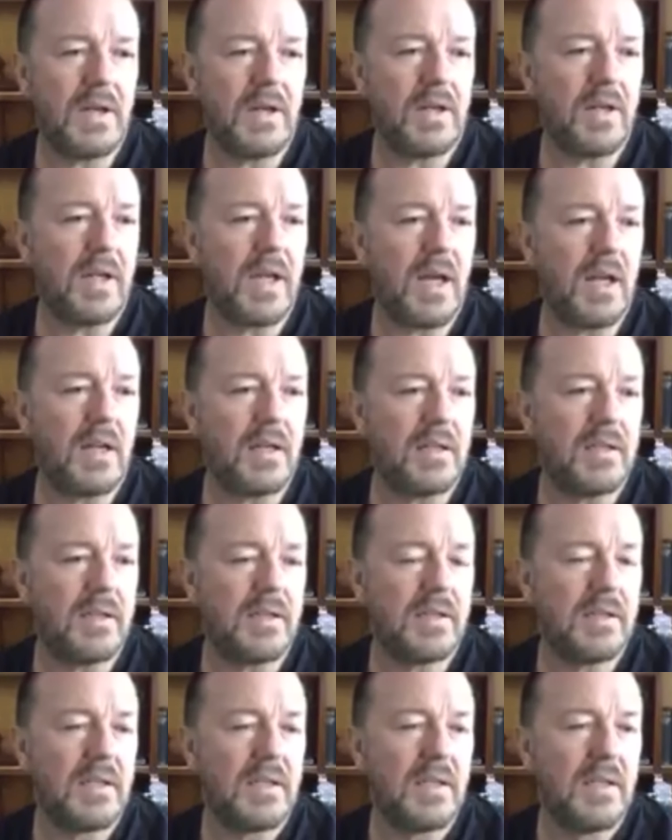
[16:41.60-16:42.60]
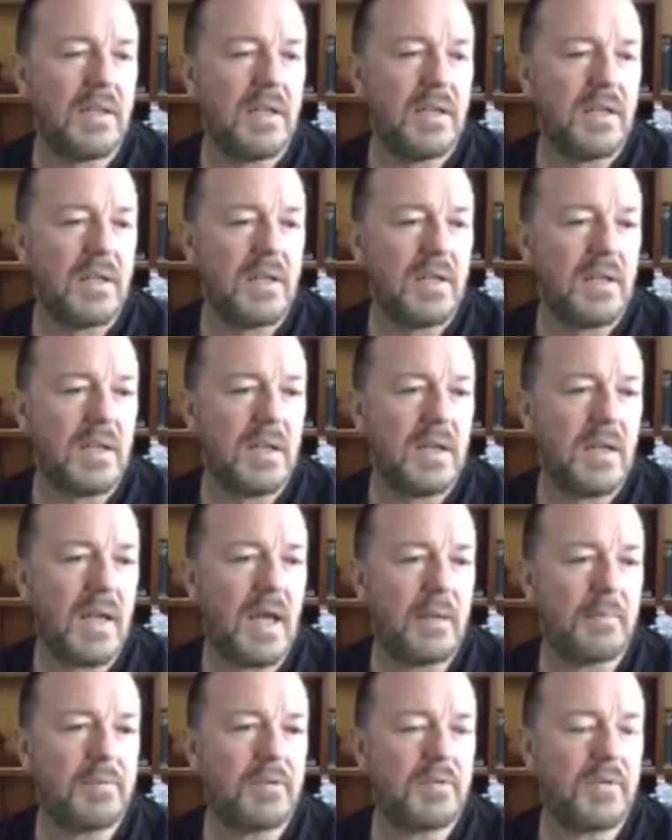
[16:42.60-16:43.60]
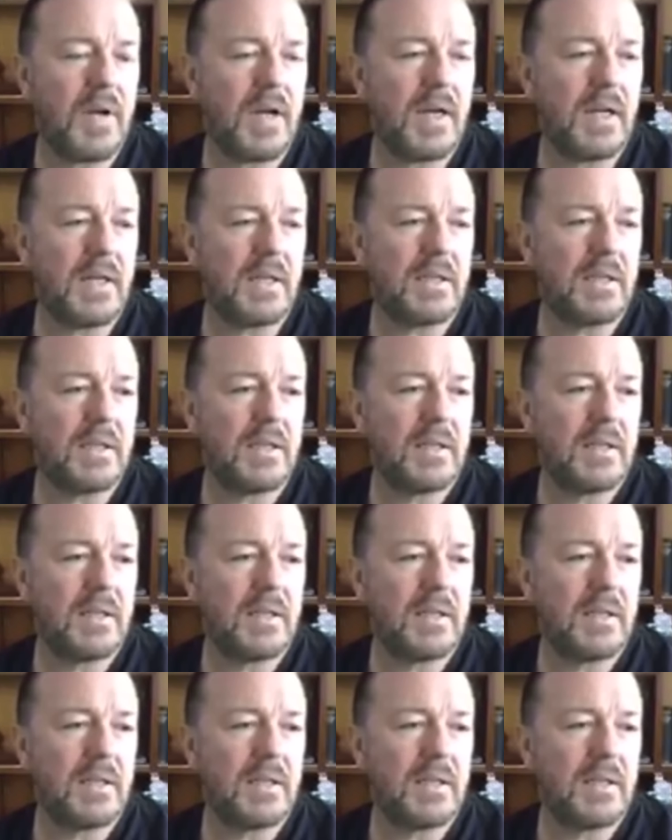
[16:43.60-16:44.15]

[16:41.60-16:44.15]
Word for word: His colours were great. Turner colours